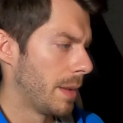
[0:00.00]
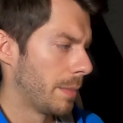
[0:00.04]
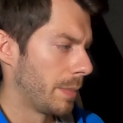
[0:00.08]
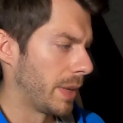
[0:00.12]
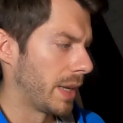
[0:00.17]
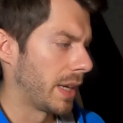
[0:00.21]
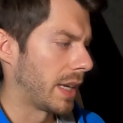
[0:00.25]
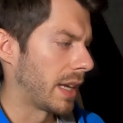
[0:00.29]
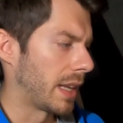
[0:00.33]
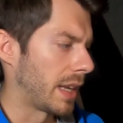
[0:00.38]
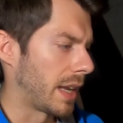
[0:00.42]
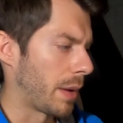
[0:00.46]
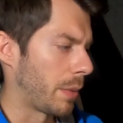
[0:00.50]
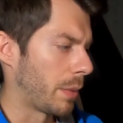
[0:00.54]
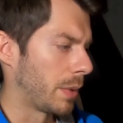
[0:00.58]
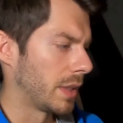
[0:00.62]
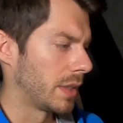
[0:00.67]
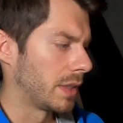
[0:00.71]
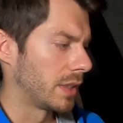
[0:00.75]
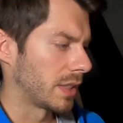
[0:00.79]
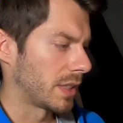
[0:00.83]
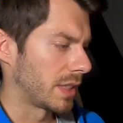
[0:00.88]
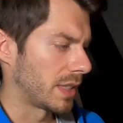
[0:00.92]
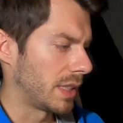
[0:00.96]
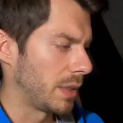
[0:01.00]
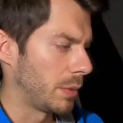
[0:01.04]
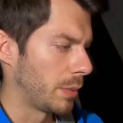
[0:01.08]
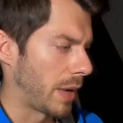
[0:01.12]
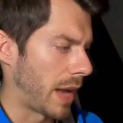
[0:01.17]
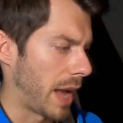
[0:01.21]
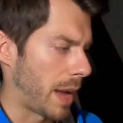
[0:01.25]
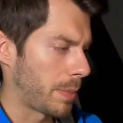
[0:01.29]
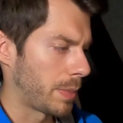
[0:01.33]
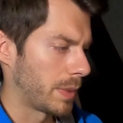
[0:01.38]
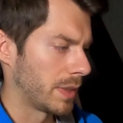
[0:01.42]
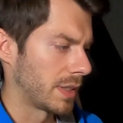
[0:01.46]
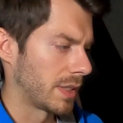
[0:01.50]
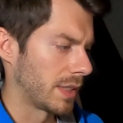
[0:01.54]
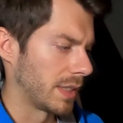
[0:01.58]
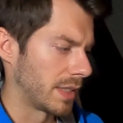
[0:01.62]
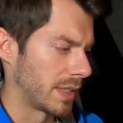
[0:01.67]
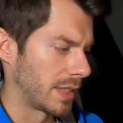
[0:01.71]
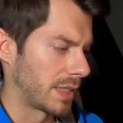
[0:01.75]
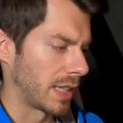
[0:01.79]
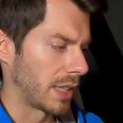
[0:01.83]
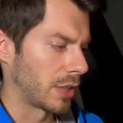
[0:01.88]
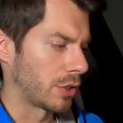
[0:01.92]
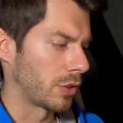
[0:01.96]
But again, I want to just see what happens to the
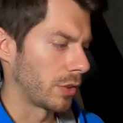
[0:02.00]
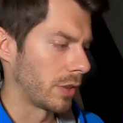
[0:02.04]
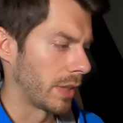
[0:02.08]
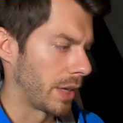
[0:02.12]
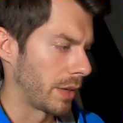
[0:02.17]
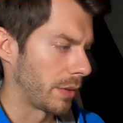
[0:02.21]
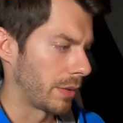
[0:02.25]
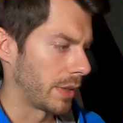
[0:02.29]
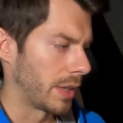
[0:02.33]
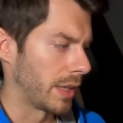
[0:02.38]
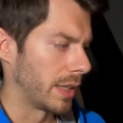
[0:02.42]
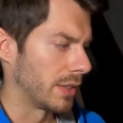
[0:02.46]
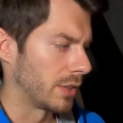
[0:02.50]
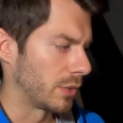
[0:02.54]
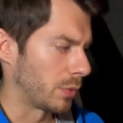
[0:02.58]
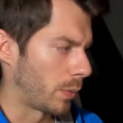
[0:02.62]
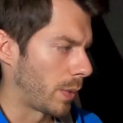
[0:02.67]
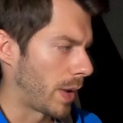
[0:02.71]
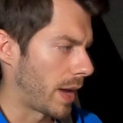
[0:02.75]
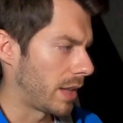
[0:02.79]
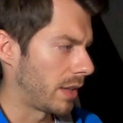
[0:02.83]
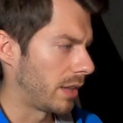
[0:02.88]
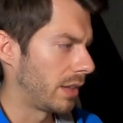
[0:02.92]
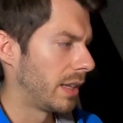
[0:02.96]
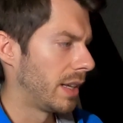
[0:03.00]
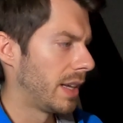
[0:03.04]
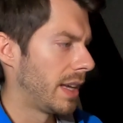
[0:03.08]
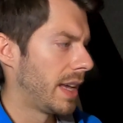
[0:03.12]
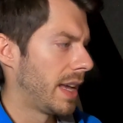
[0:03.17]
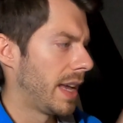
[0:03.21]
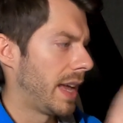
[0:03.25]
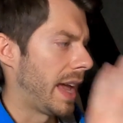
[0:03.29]
central area as well,